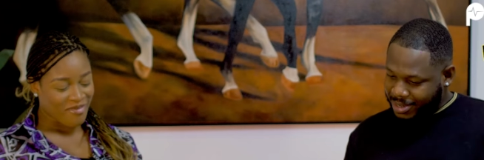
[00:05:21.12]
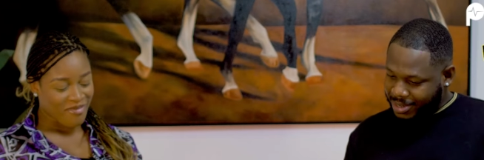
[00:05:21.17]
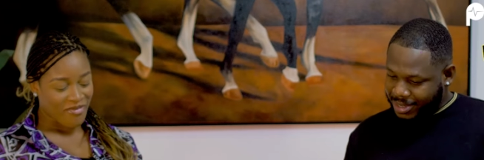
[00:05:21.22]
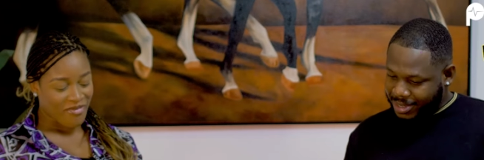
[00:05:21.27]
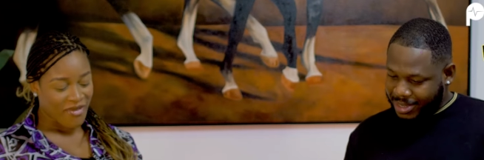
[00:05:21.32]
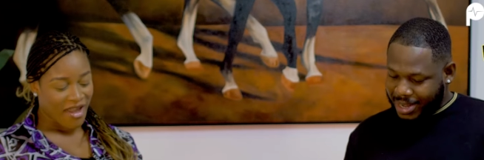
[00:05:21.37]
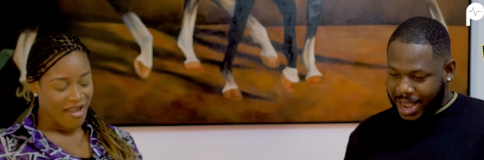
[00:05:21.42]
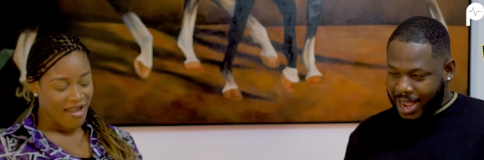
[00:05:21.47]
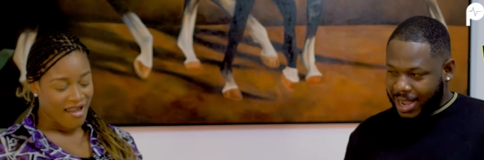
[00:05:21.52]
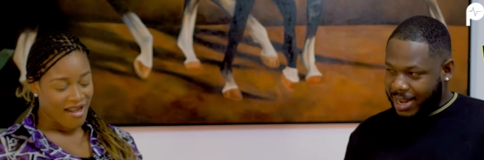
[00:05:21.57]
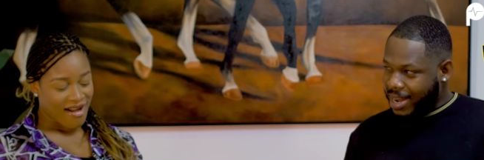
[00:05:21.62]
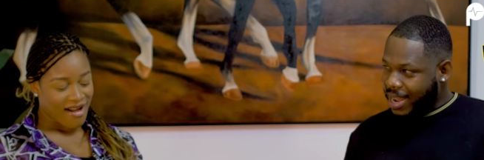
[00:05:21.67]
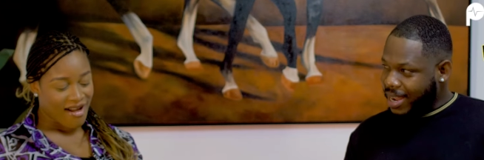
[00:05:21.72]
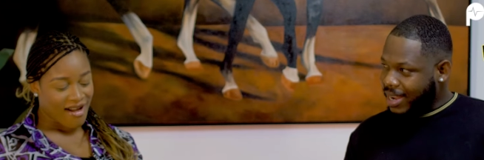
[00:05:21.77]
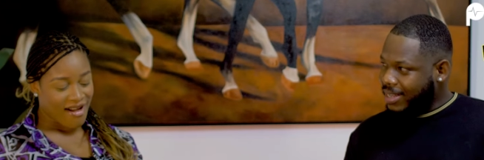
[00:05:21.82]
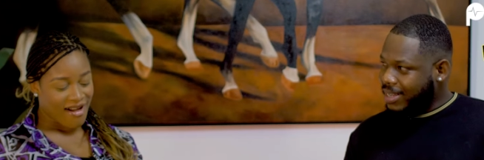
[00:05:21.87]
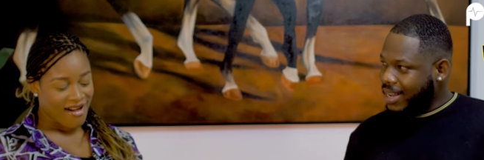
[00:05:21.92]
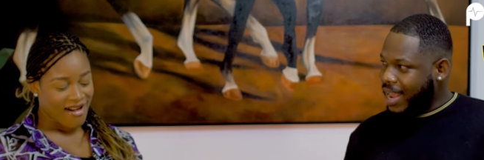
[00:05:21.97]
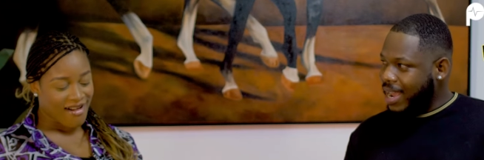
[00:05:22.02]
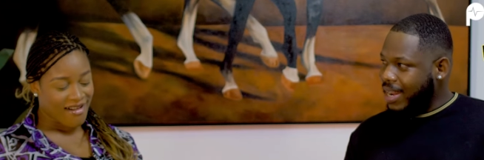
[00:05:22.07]

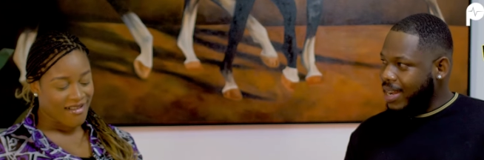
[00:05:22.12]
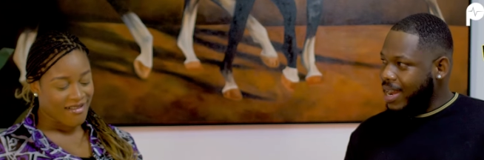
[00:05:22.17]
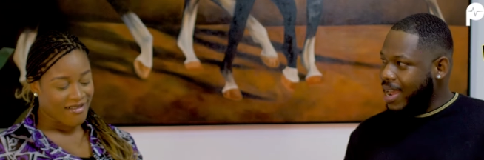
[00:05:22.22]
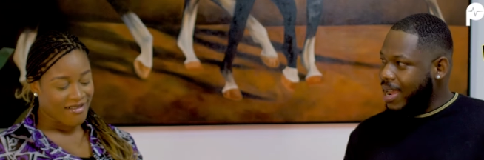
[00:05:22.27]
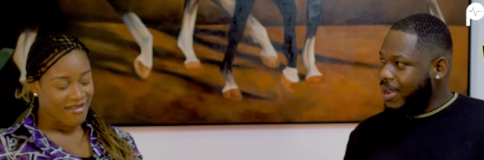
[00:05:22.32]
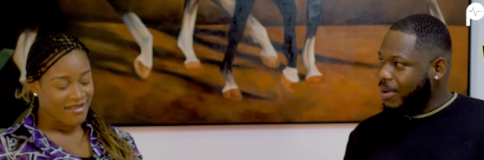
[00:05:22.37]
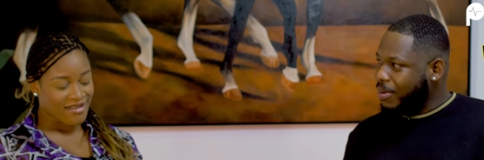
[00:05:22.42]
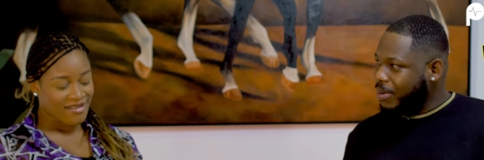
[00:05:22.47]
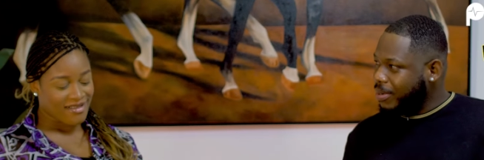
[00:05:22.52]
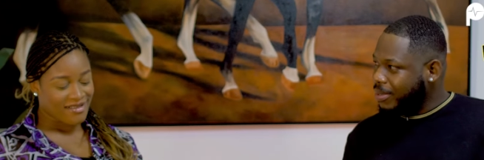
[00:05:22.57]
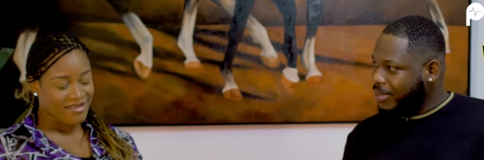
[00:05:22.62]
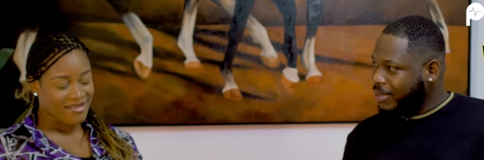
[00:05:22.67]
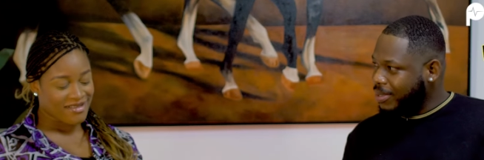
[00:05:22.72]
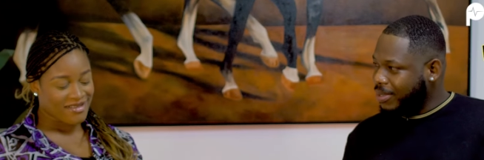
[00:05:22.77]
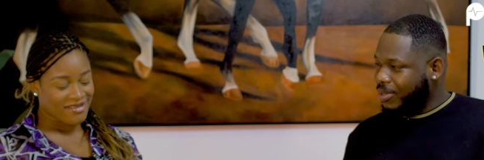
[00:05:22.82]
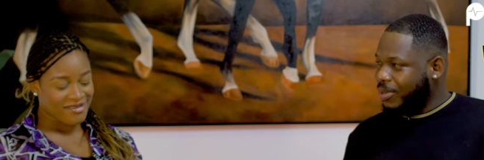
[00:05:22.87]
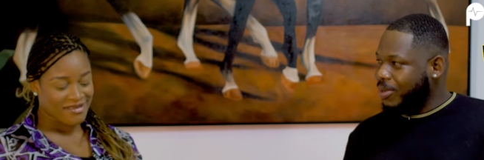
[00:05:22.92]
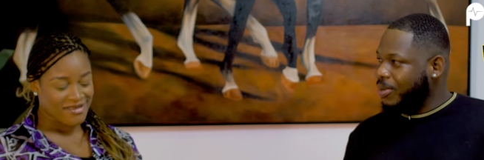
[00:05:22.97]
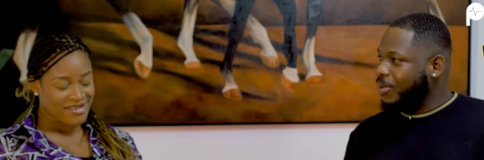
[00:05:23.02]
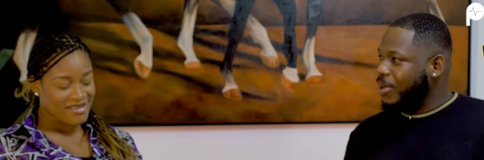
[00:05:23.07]
Speaker 1: Skydive, skydive what?
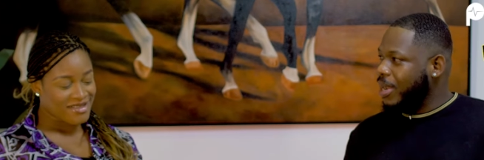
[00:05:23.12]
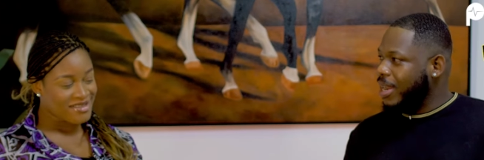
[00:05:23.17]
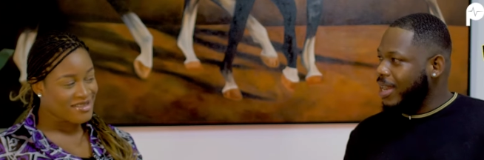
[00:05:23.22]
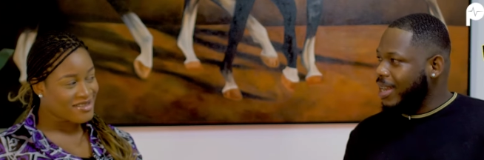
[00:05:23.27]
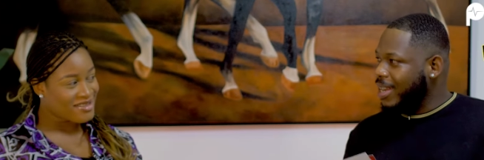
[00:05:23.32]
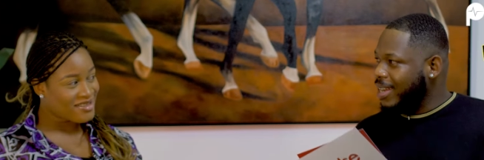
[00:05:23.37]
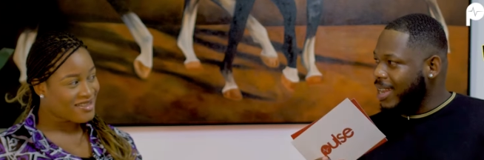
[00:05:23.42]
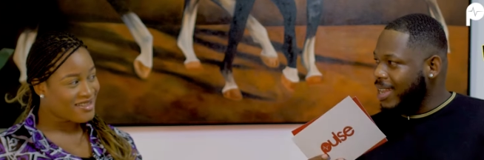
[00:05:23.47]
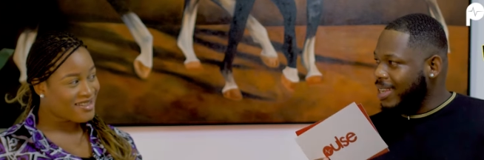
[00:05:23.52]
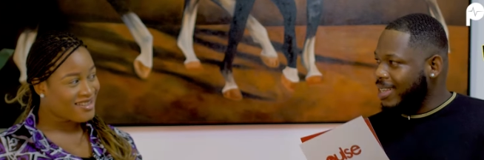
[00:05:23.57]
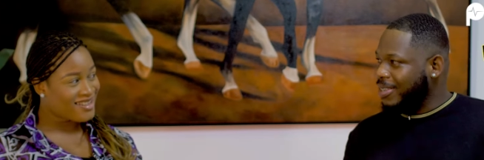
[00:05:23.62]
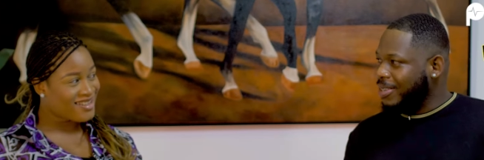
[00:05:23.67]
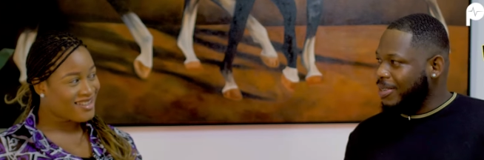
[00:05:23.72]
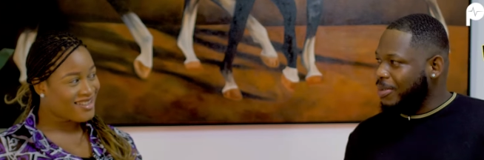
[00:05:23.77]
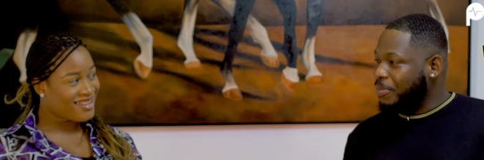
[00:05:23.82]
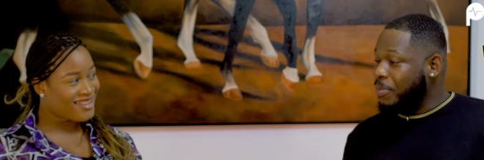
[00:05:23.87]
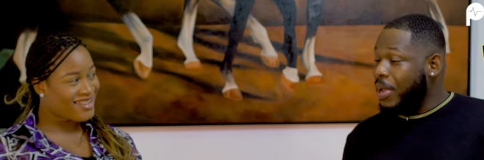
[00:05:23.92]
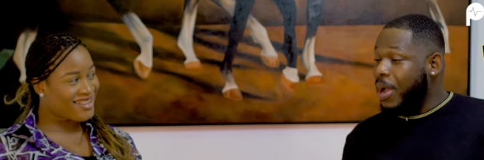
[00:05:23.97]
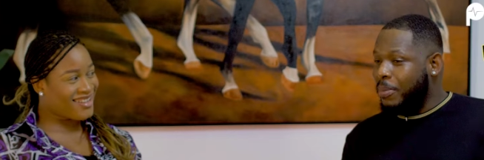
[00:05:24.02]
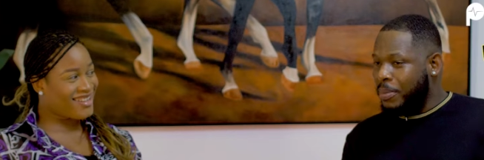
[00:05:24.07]
So Elena,
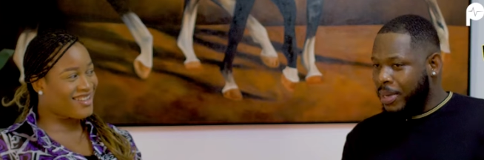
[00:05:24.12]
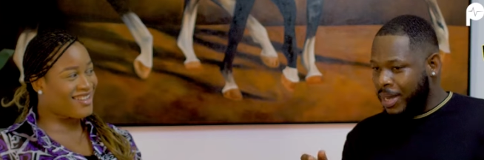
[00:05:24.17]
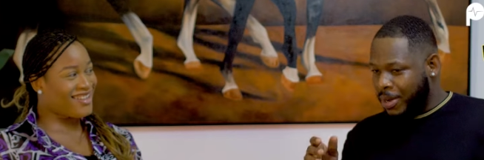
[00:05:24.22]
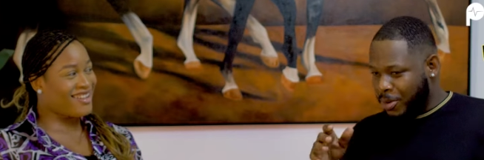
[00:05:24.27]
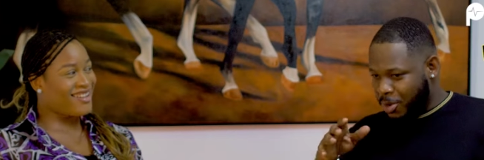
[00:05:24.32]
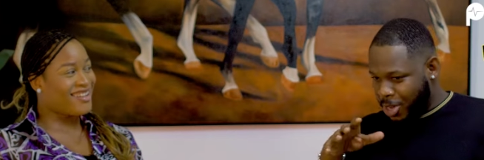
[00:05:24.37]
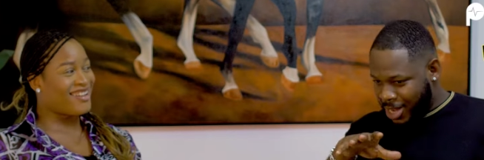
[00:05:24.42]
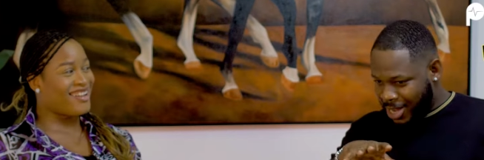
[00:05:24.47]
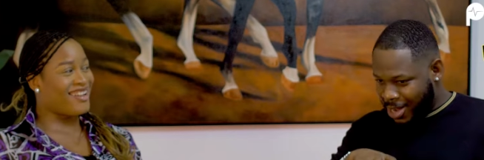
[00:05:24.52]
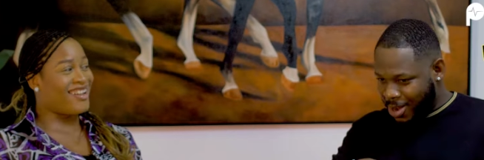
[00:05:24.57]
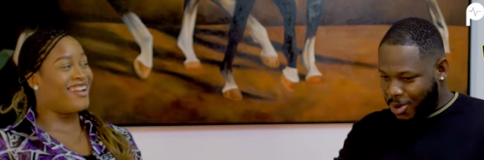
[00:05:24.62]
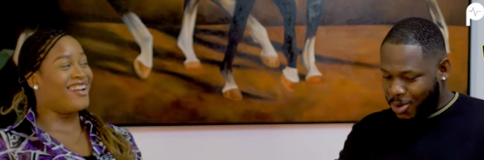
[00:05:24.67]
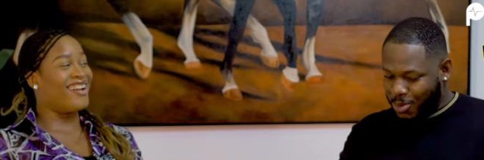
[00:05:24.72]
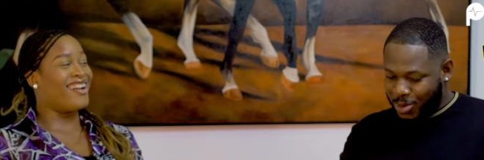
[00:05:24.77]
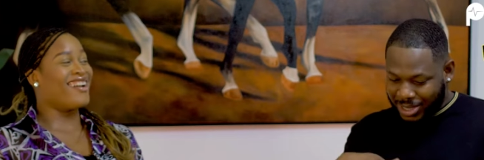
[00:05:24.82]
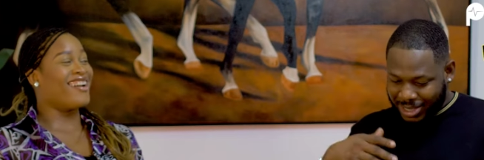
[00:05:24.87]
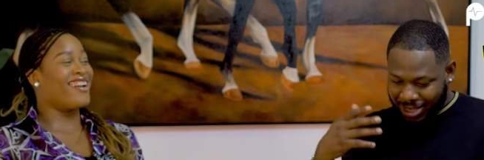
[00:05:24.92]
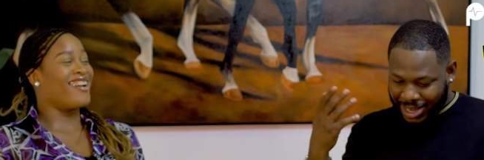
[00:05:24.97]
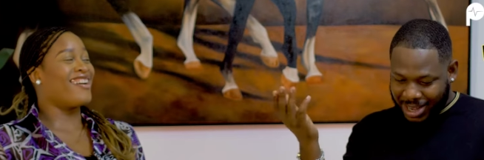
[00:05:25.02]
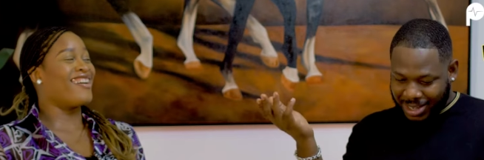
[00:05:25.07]
you know I'm Elena.
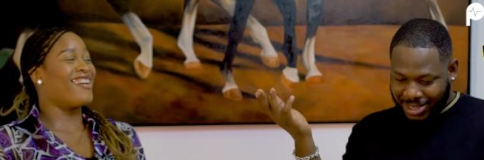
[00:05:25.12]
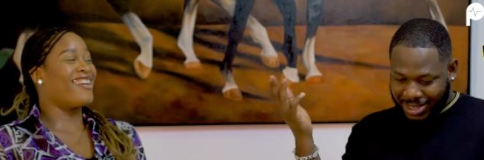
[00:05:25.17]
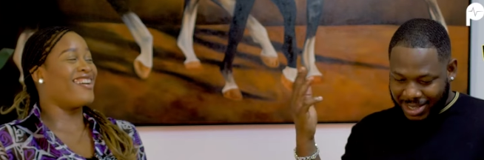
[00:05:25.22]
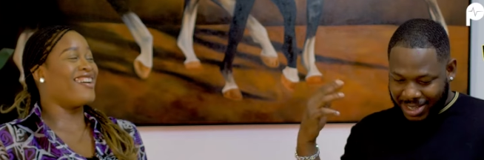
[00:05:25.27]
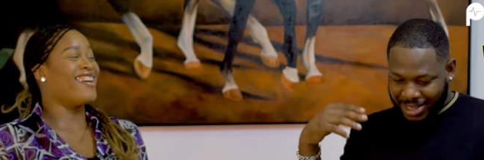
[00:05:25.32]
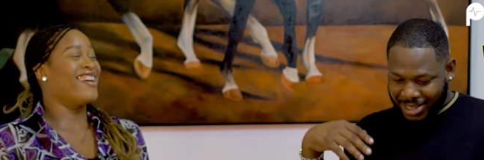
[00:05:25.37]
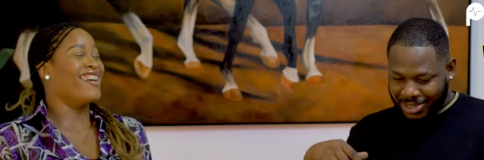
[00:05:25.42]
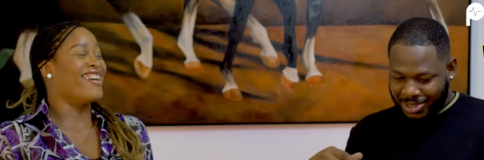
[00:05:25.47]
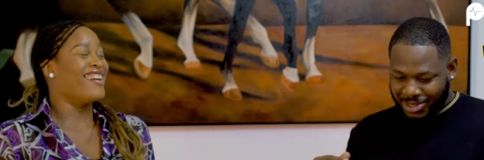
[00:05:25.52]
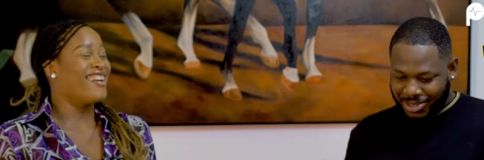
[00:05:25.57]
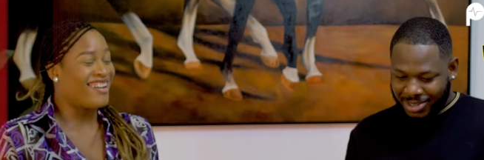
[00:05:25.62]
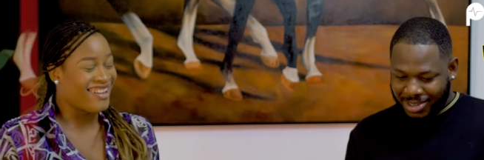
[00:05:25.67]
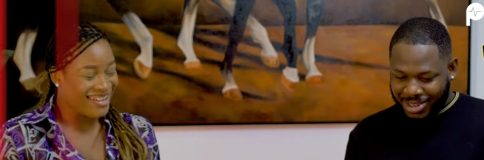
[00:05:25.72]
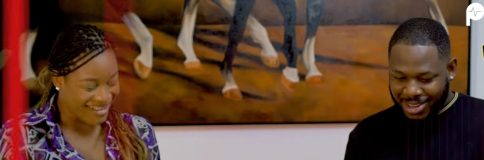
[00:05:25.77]
Wait that stage.